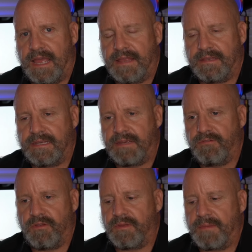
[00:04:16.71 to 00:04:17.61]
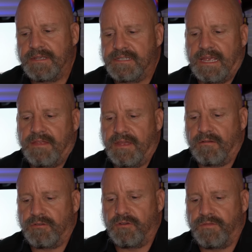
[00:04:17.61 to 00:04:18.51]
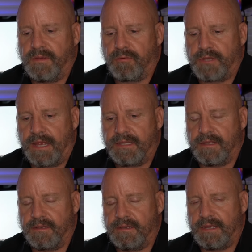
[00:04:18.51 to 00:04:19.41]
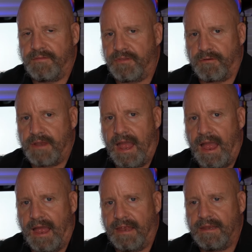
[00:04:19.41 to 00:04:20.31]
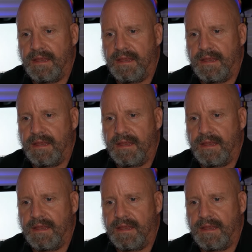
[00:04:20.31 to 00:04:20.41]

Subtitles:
And even though they may say they're UV protected, if they're not,